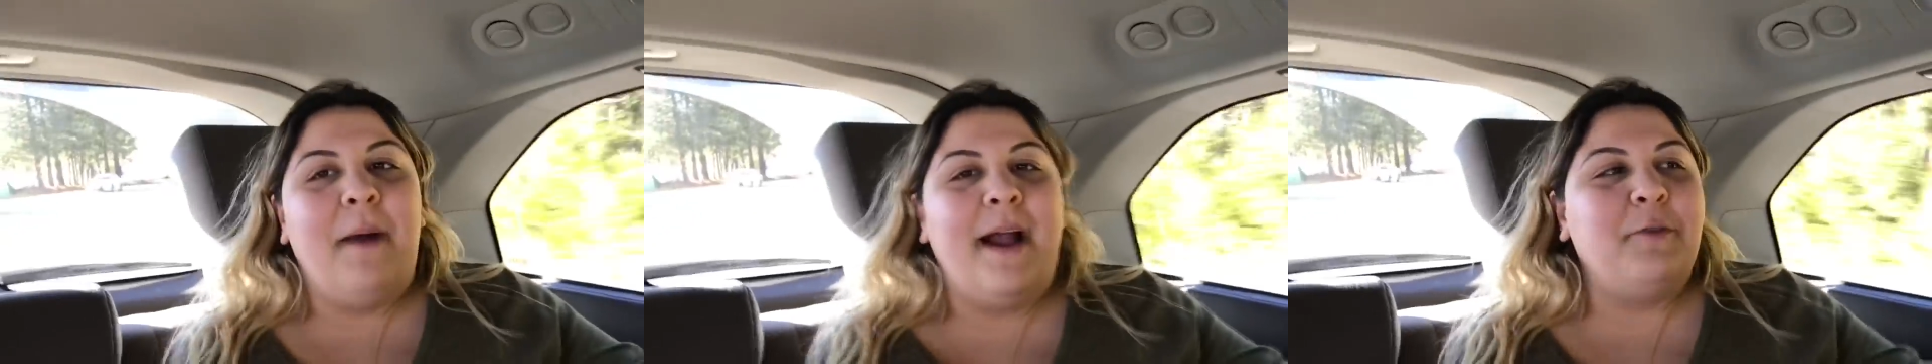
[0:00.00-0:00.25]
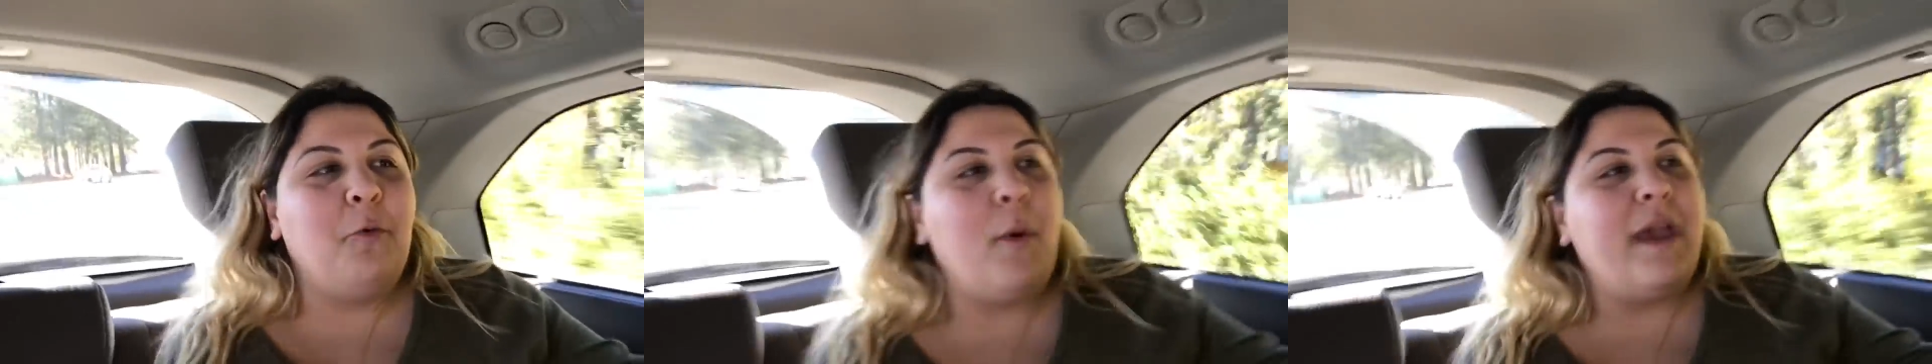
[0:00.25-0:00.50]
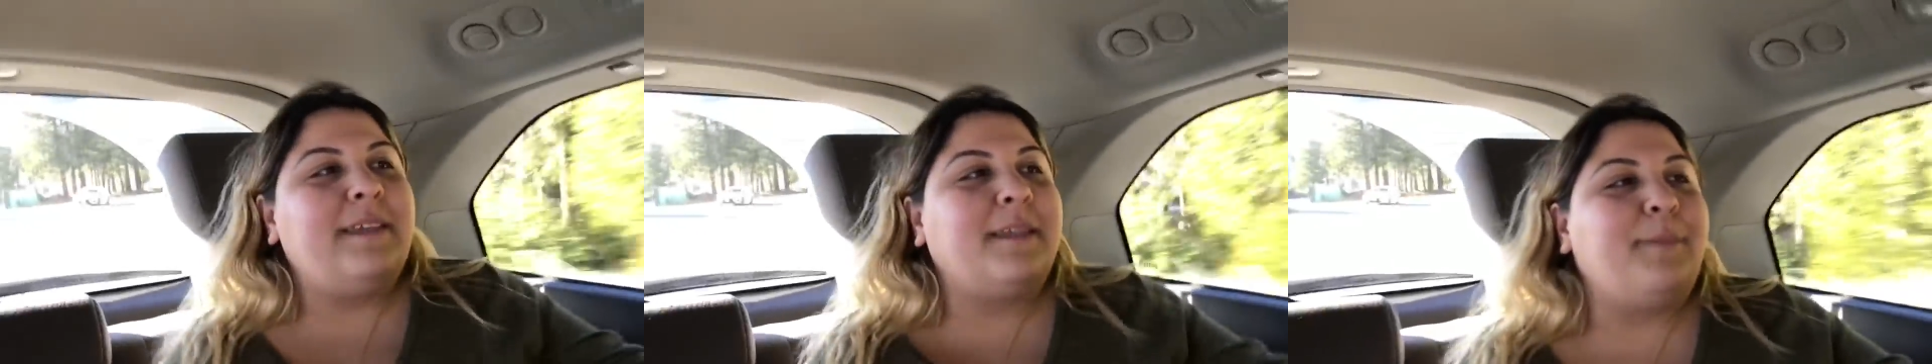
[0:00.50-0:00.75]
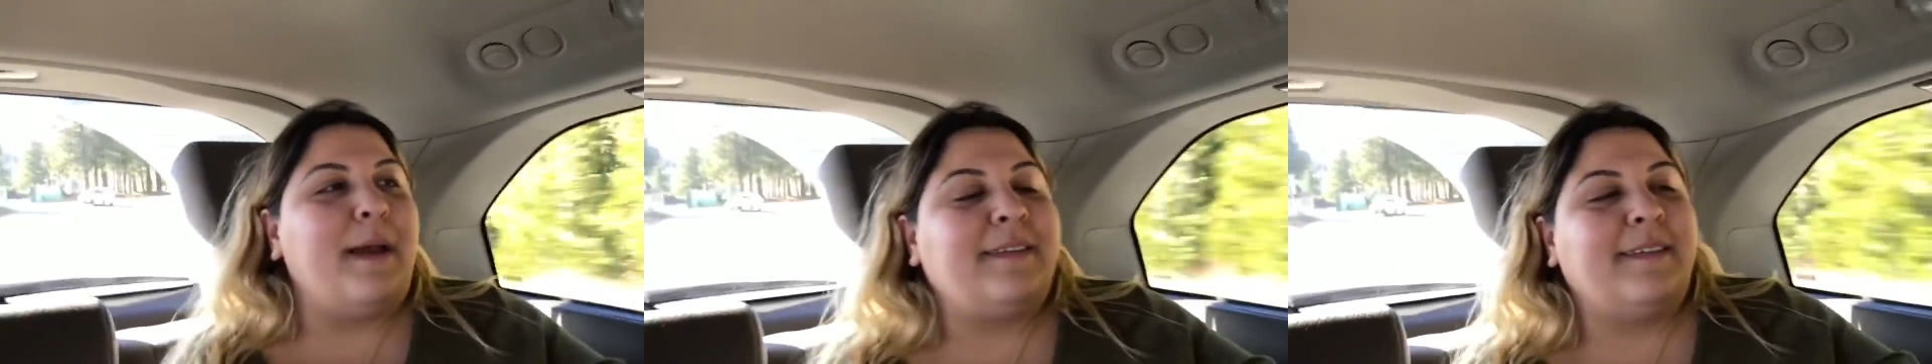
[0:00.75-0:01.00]
mind wakes
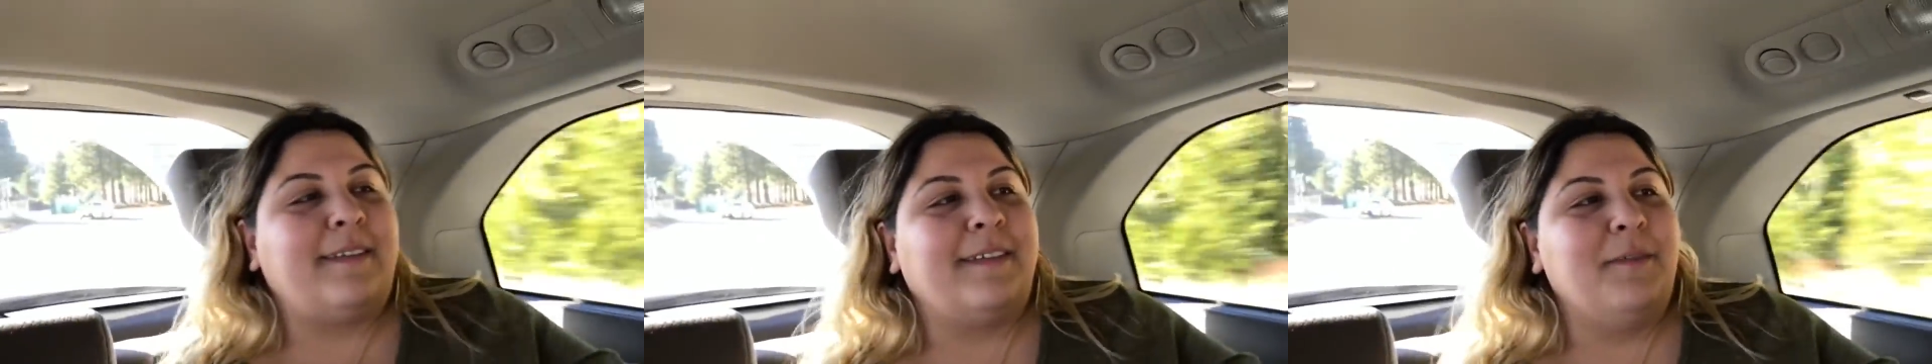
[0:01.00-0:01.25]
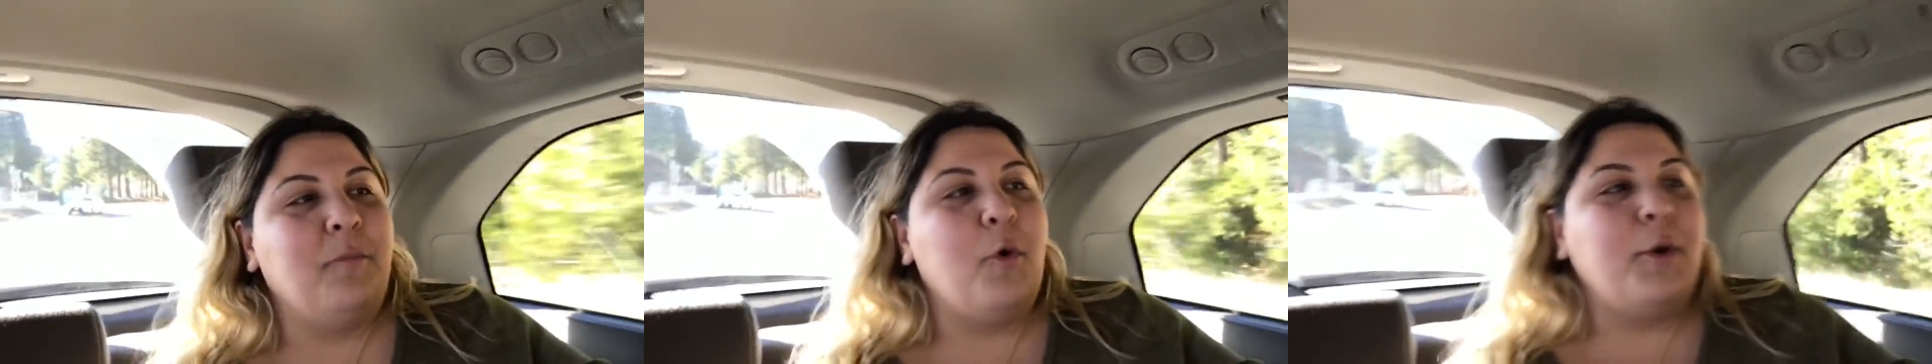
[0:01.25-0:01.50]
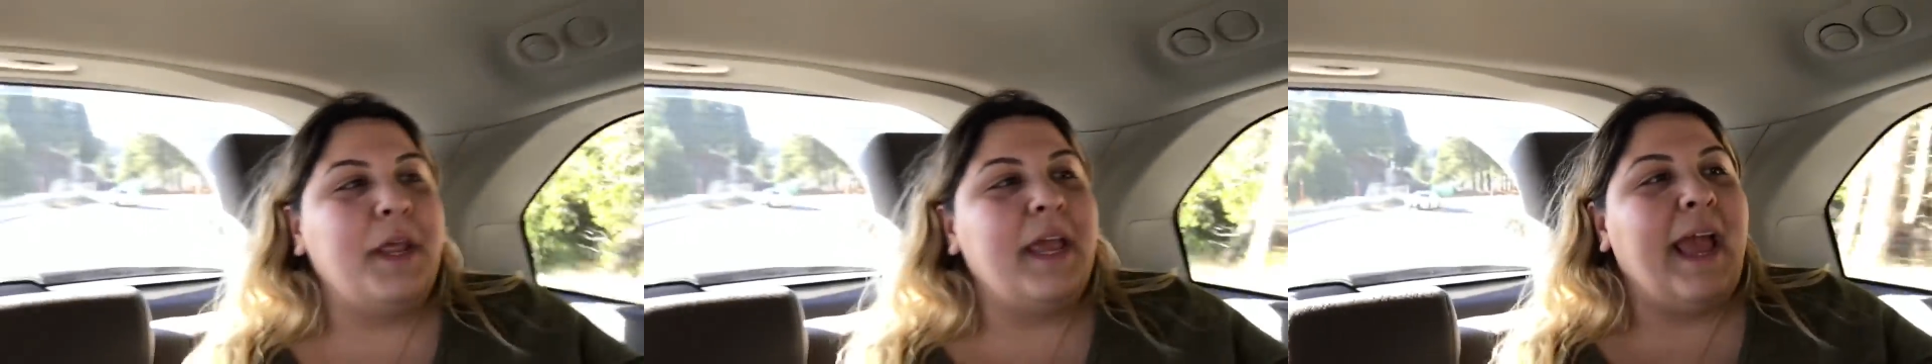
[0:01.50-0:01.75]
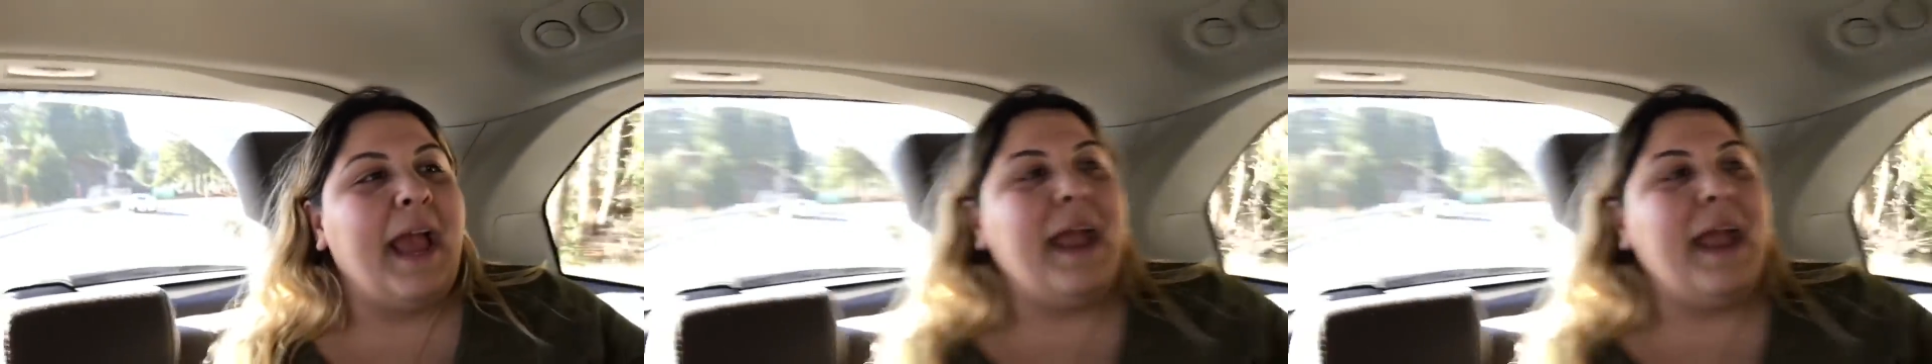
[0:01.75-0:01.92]
up at 6 in the morning